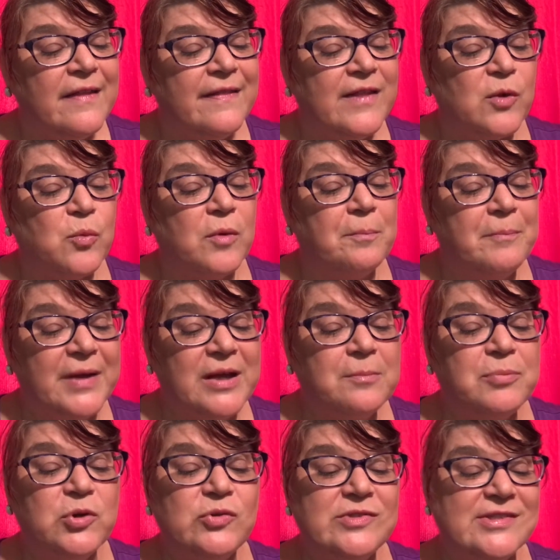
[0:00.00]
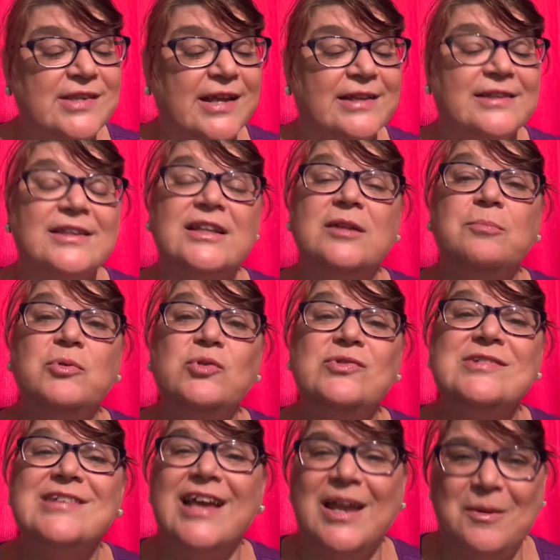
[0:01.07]
There were big boots
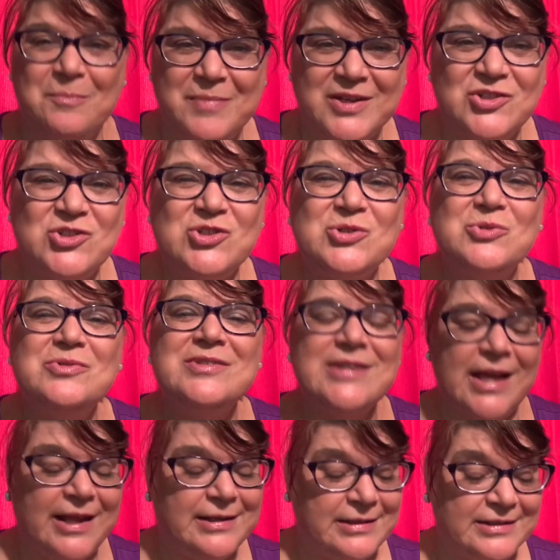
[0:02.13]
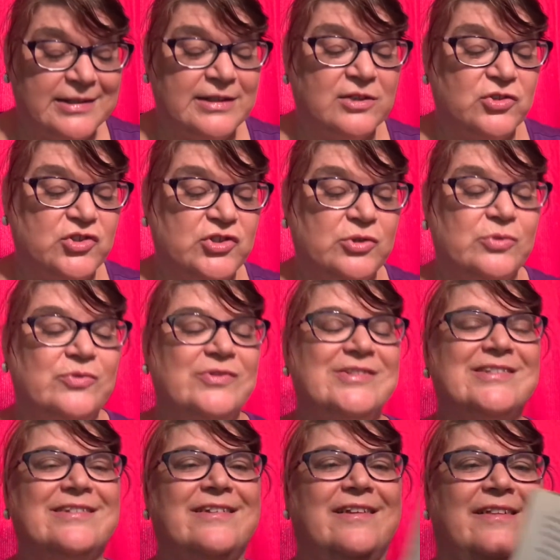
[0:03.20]
and big shoes and little
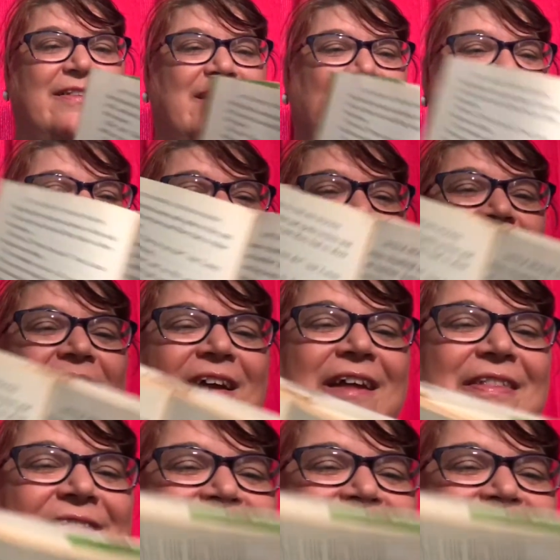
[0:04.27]
shoes. There they are at the